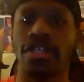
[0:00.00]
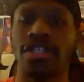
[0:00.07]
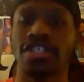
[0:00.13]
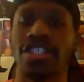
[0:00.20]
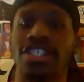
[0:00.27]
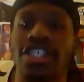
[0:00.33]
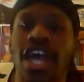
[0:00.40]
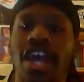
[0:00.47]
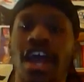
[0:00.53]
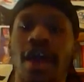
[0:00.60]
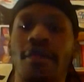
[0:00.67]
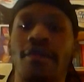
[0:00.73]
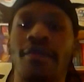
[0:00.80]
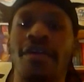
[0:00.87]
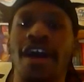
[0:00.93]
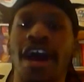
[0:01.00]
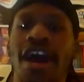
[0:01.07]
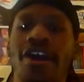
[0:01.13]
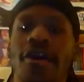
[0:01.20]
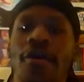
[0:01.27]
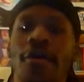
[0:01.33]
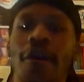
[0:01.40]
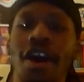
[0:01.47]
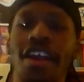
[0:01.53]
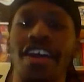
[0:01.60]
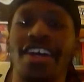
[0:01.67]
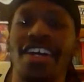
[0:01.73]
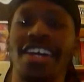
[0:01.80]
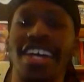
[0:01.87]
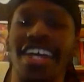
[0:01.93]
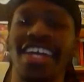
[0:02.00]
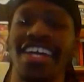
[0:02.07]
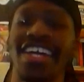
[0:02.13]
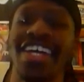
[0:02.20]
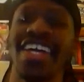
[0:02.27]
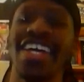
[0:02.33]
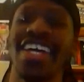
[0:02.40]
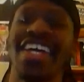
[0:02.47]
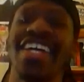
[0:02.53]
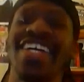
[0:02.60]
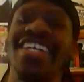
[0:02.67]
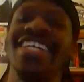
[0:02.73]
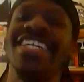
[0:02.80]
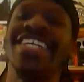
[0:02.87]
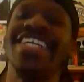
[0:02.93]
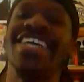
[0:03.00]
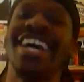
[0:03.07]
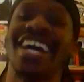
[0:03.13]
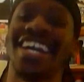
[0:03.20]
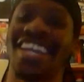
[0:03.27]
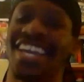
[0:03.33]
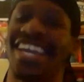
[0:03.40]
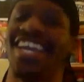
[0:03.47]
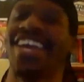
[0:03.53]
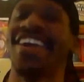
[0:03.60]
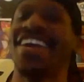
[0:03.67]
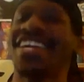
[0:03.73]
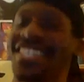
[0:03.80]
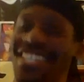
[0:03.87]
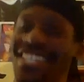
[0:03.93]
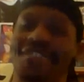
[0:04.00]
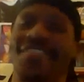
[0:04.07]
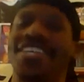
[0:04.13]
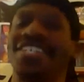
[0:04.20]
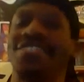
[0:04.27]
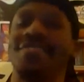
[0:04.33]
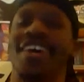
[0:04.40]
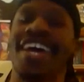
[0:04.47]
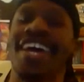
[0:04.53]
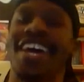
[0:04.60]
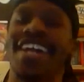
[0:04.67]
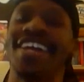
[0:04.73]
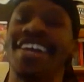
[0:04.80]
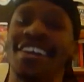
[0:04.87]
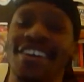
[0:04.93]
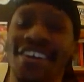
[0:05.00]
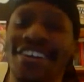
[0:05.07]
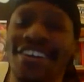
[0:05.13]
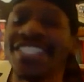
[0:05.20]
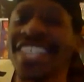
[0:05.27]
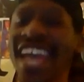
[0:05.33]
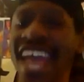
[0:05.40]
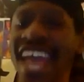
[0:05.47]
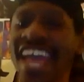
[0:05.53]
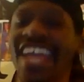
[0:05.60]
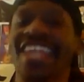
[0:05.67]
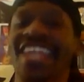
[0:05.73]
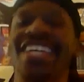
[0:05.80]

Shut up! I don't wanna! I can hear it in Japanese in my head. Urusei!